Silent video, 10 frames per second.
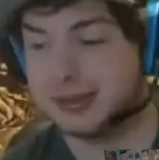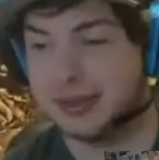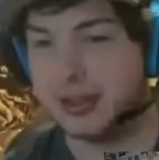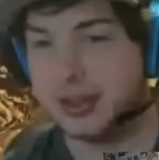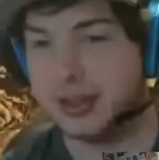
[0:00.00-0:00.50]

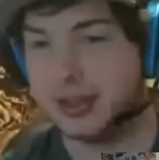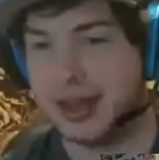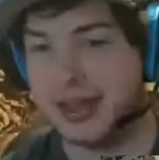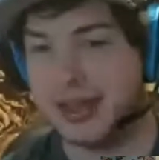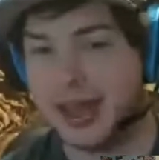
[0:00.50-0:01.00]
Cat in the
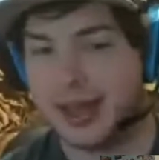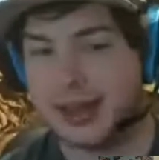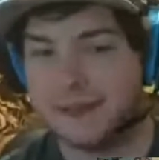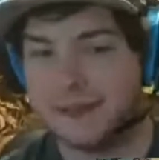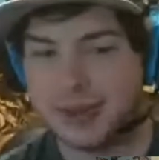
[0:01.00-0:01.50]
Hat
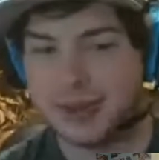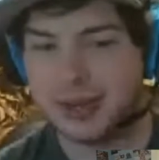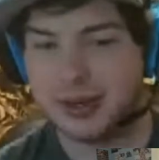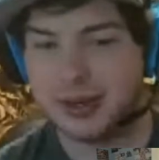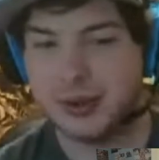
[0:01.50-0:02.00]
knows a
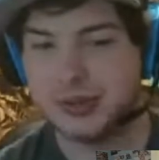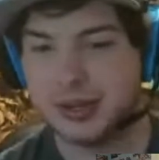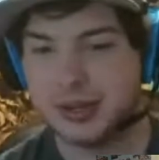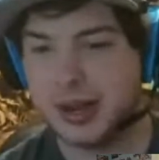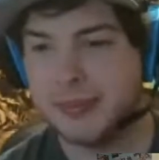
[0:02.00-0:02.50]
lot
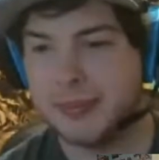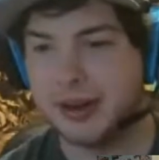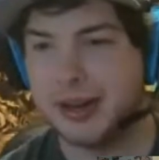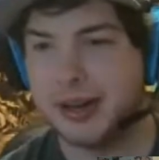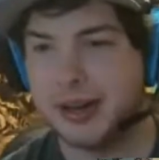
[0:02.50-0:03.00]
about
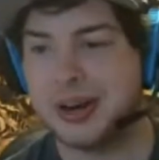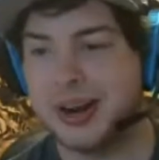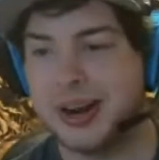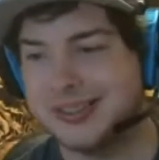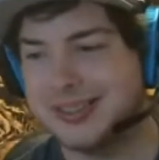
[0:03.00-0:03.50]
contracts
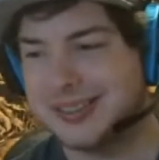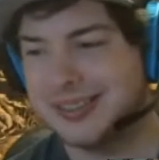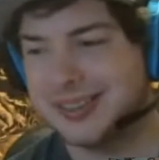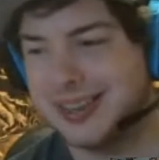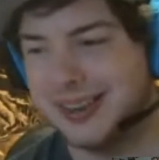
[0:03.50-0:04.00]
and
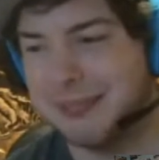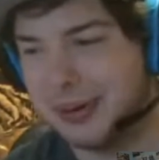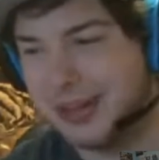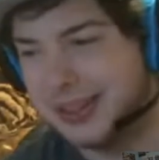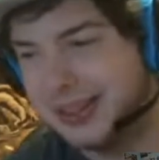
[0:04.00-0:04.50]
putting the
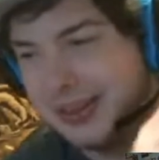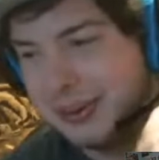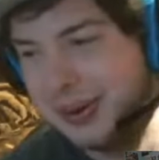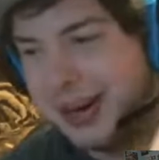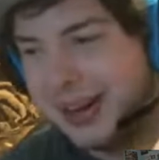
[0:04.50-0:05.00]
little writing
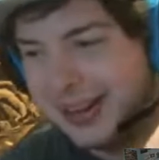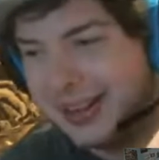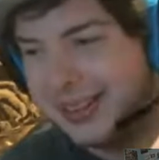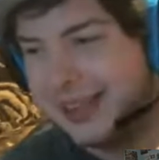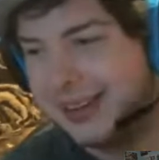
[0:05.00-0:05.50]
in the
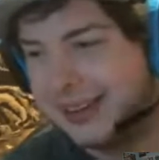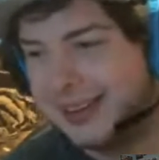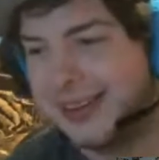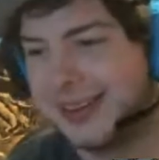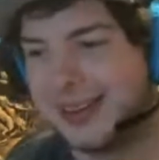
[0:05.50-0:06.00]

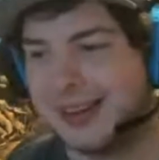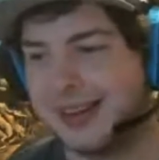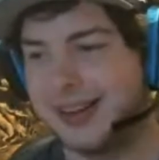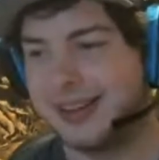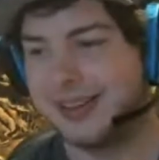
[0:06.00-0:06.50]

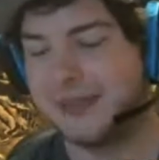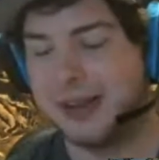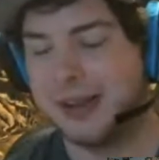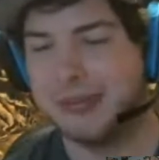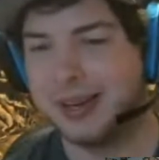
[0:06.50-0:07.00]
fine print,
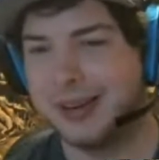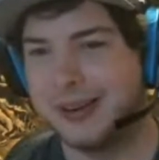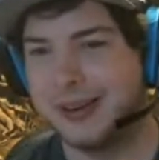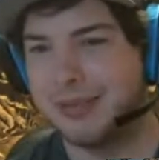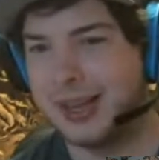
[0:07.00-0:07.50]

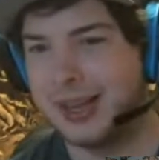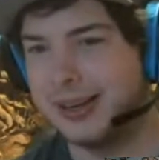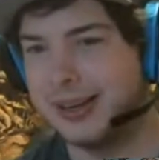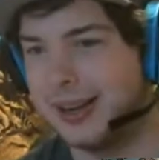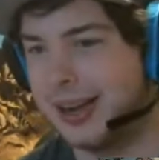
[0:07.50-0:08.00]
and
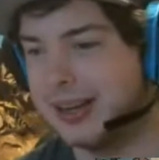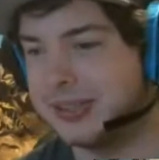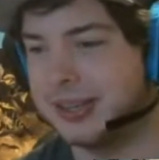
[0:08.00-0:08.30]
actually